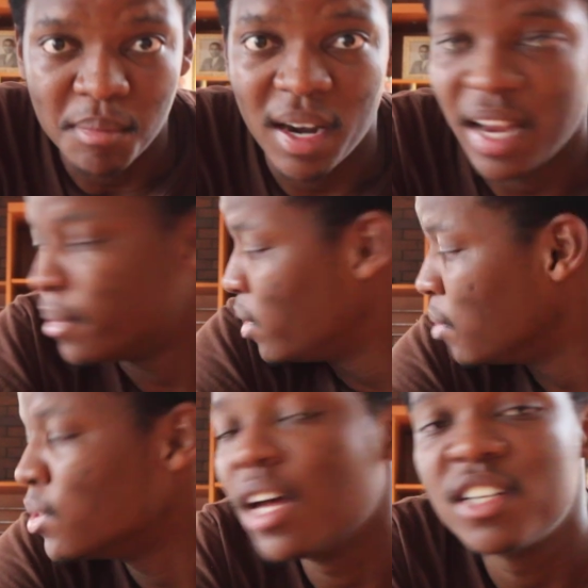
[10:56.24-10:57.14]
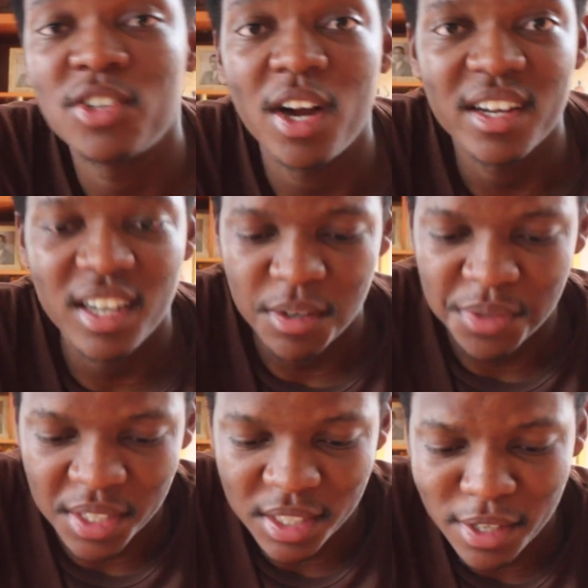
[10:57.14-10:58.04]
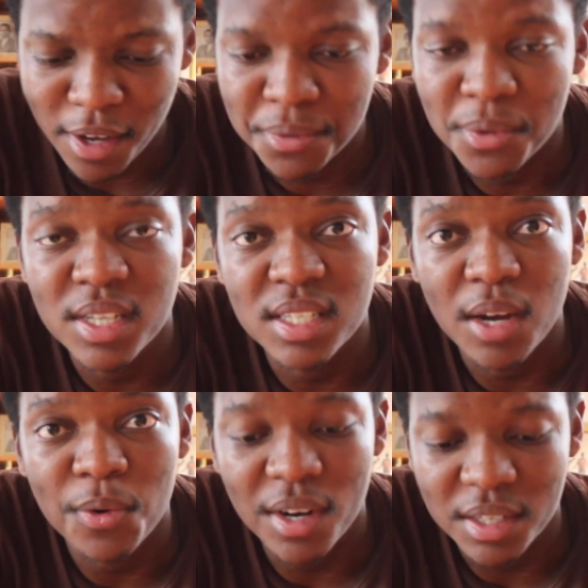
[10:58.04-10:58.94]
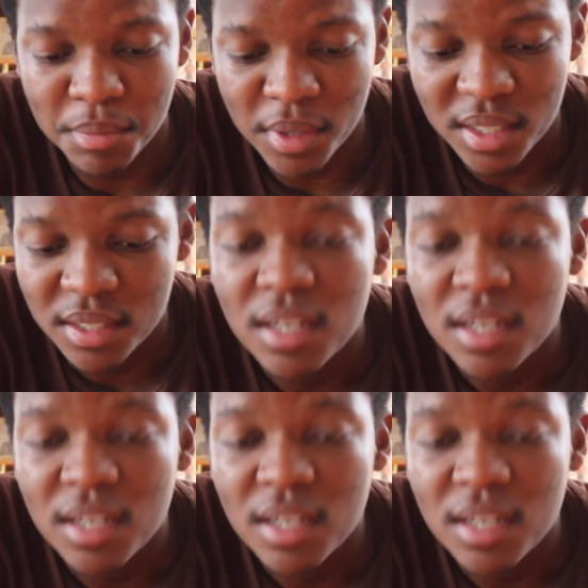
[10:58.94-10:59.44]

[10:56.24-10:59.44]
my laptop's not strong enough for the softwares I want but